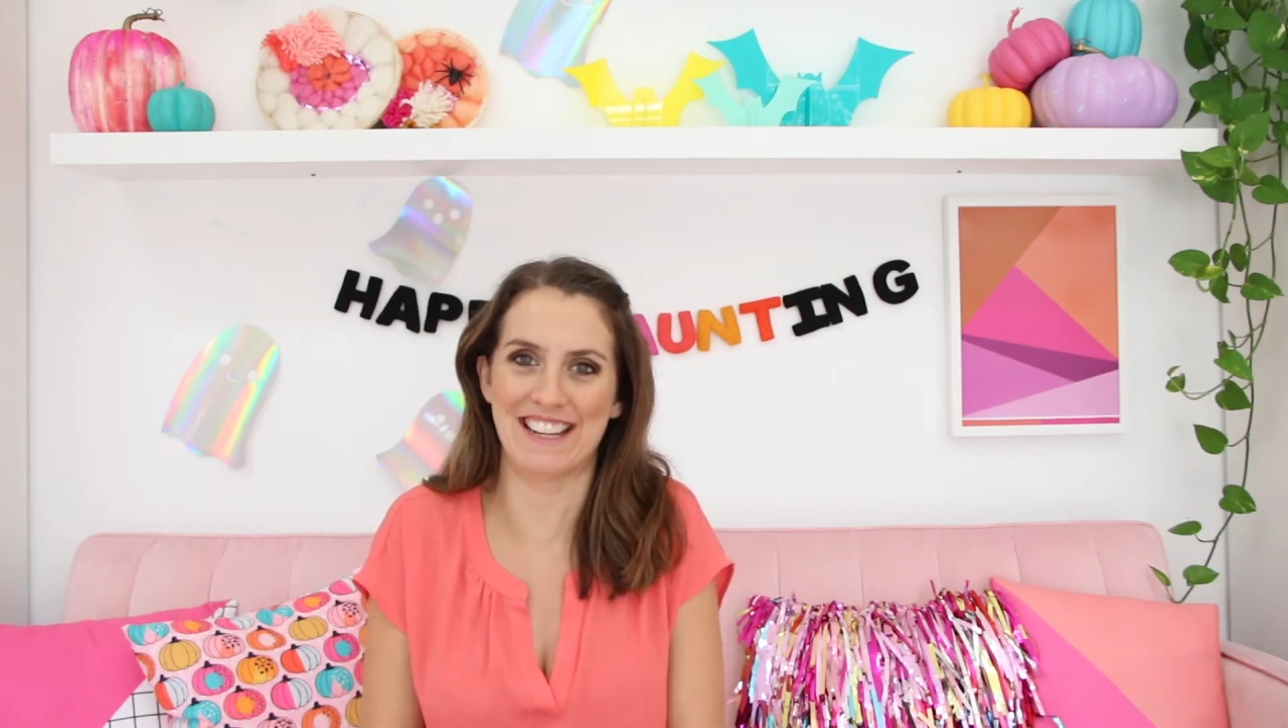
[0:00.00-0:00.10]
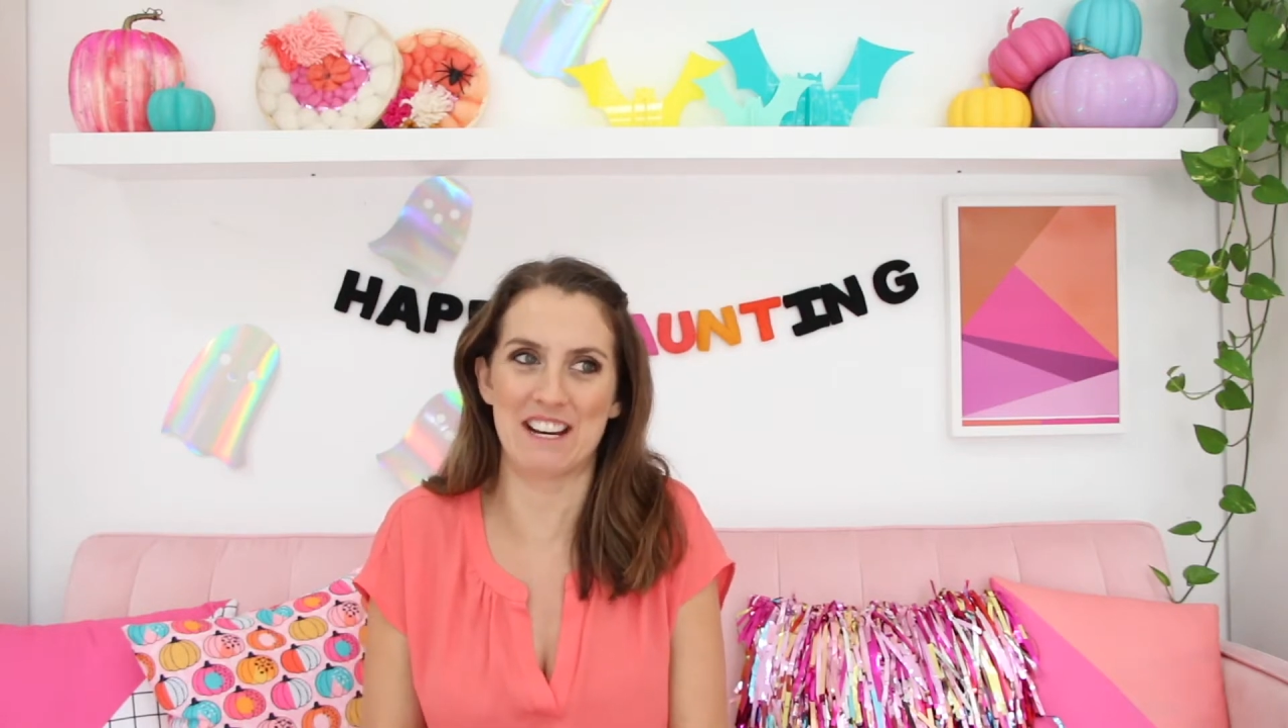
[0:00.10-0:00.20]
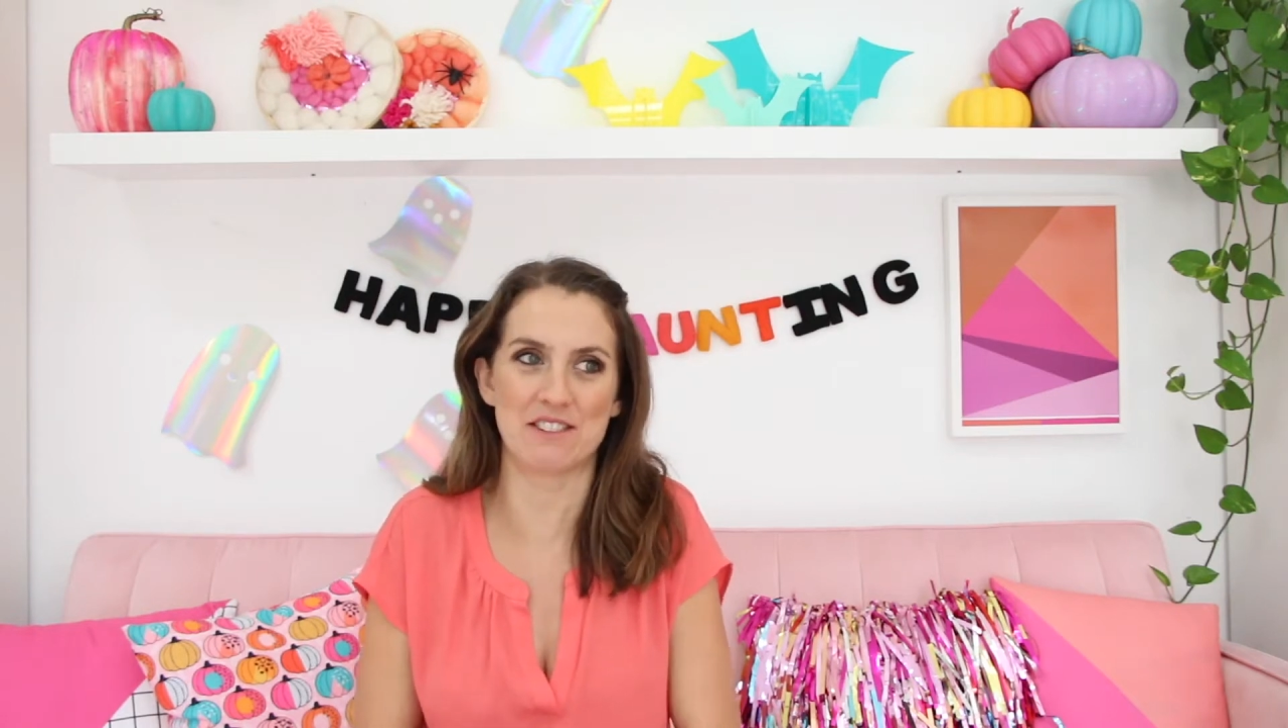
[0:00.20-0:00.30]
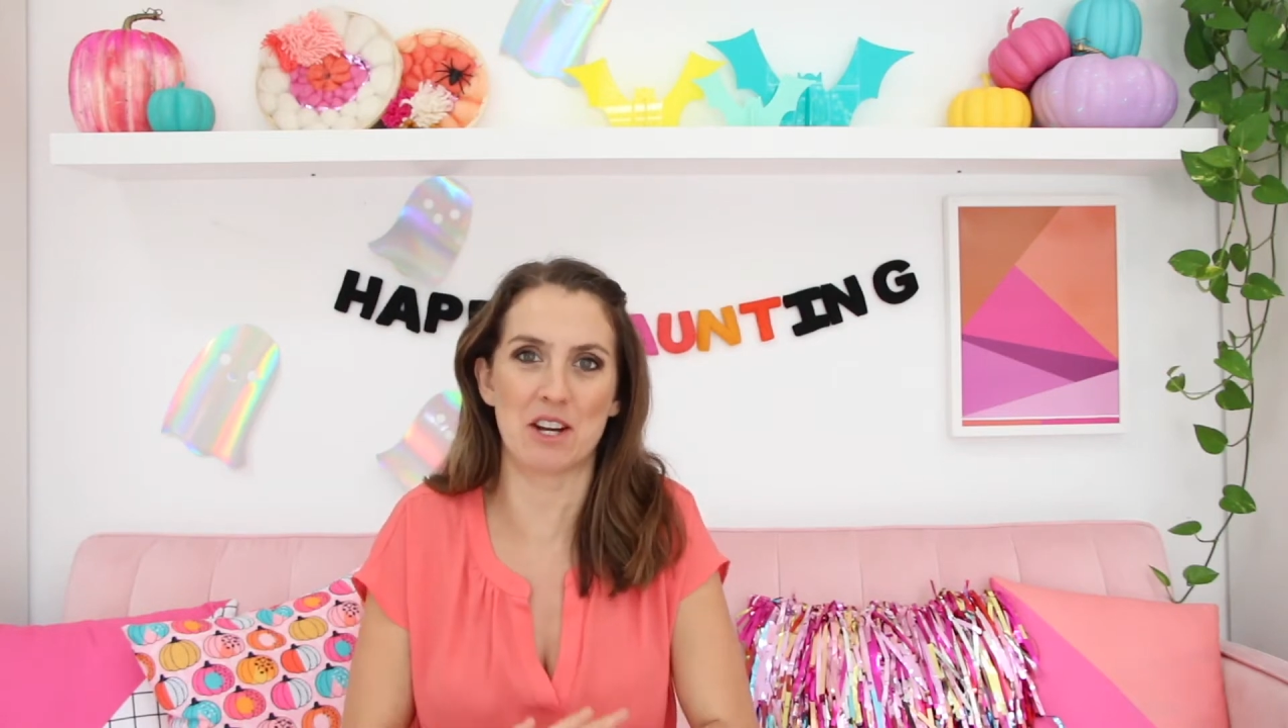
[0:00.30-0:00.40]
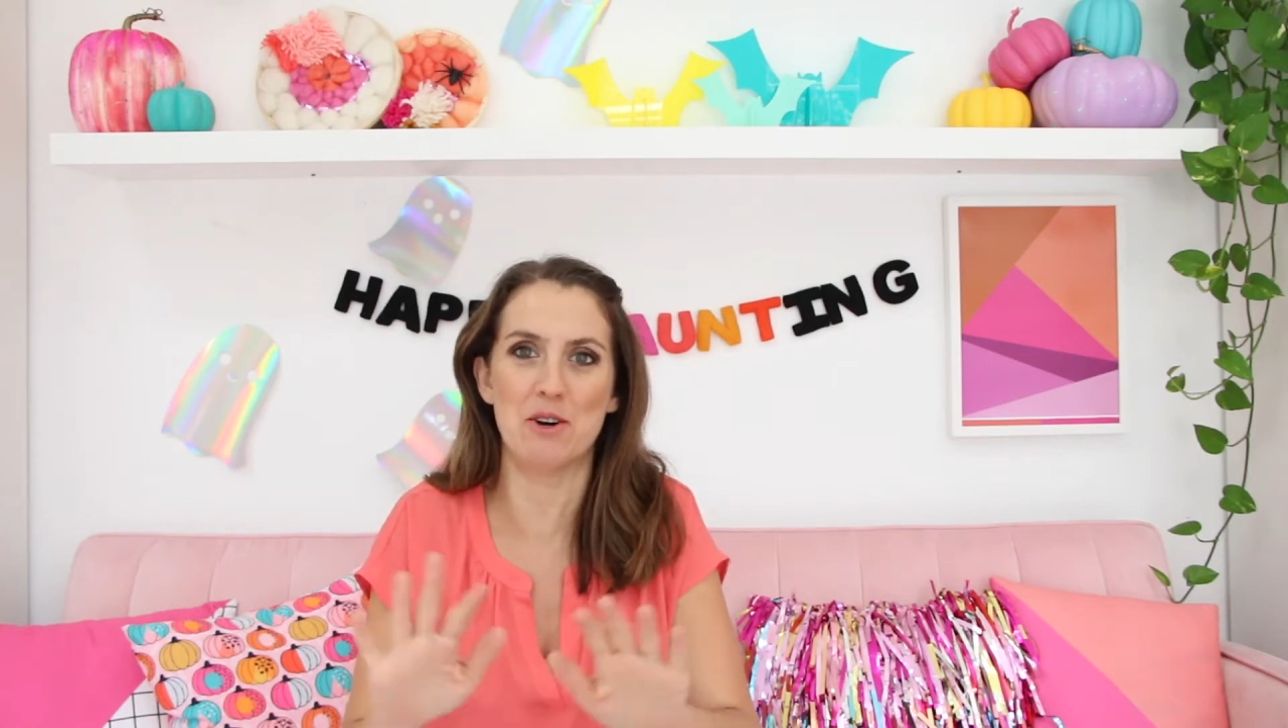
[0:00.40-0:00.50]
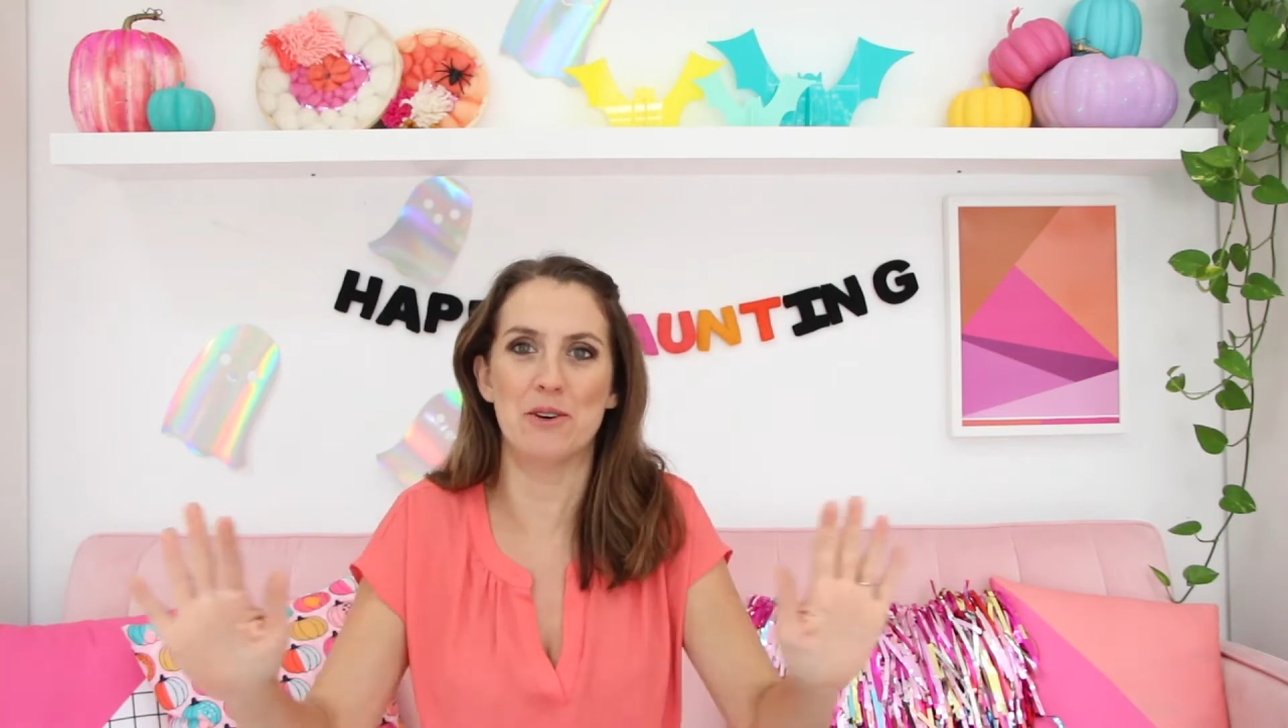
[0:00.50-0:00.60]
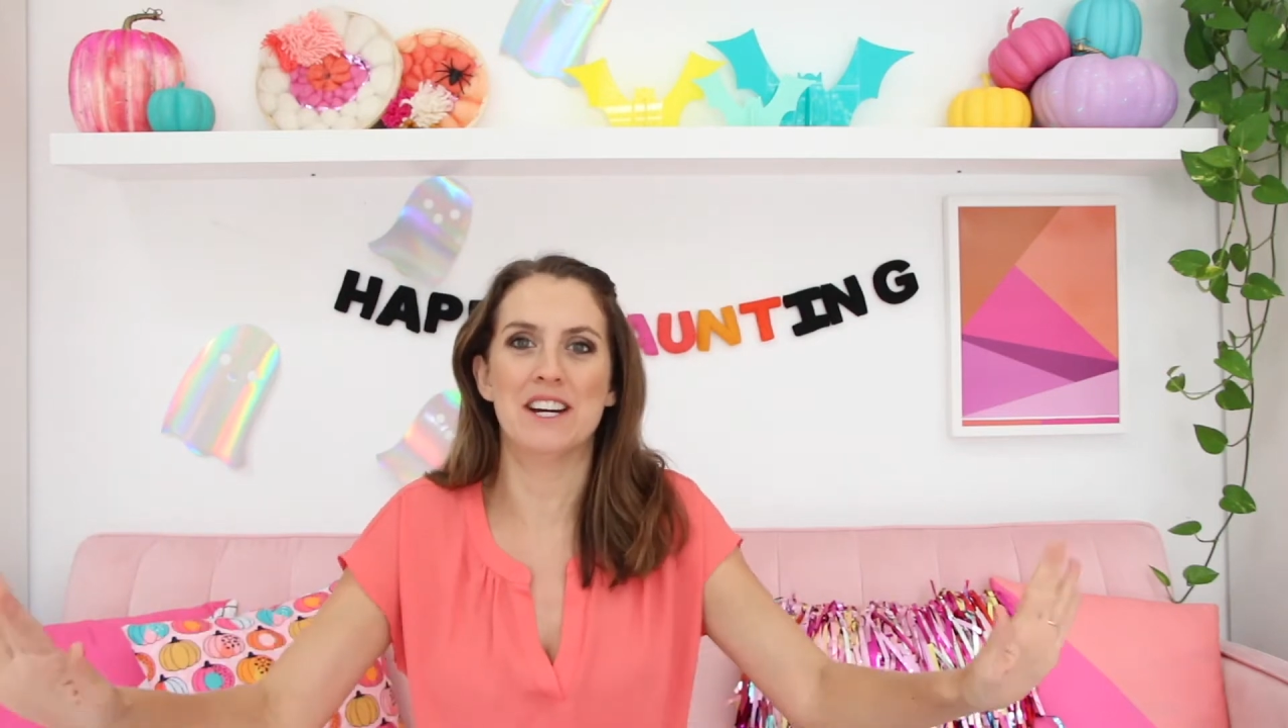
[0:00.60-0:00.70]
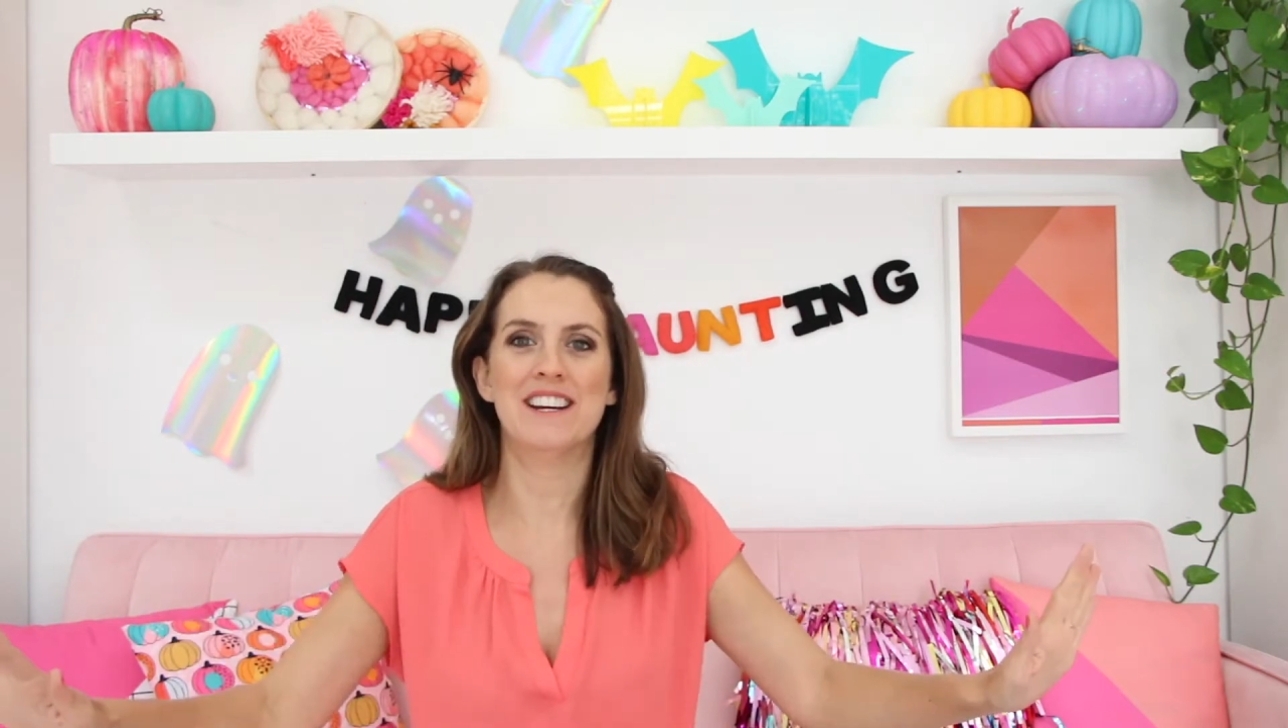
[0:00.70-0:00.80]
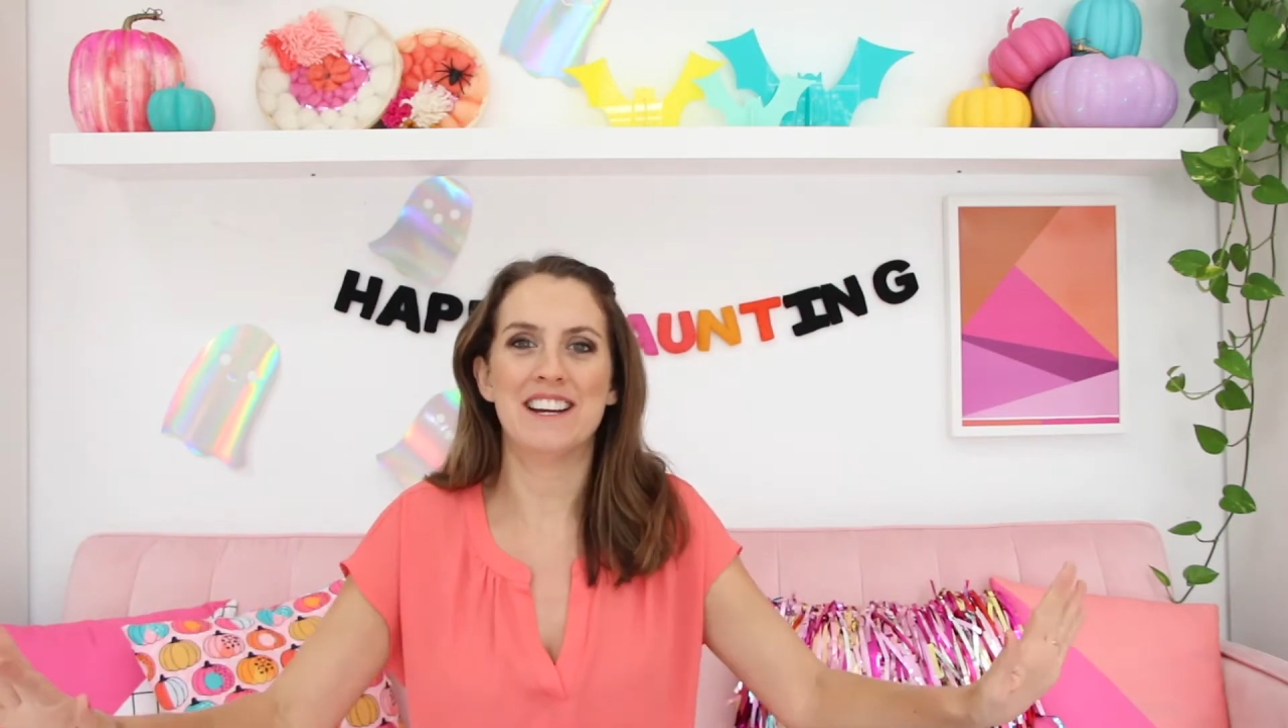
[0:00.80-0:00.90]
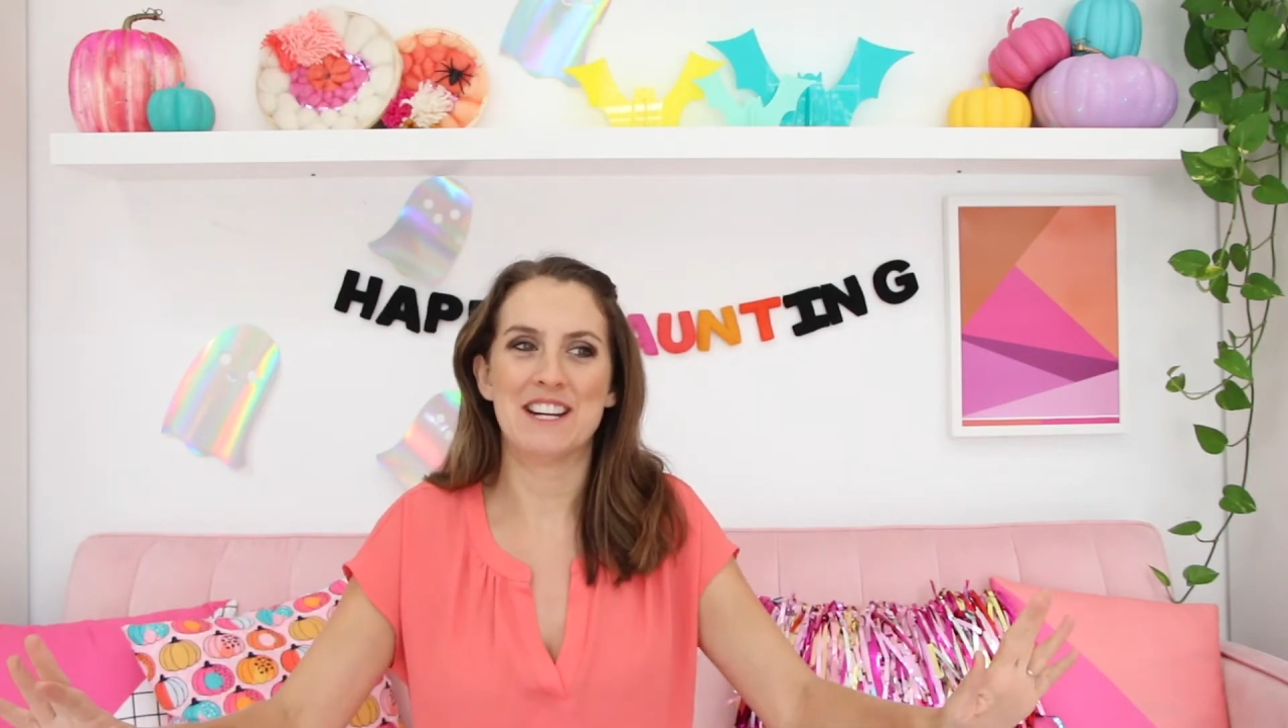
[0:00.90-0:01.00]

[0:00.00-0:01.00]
And I was like, oh,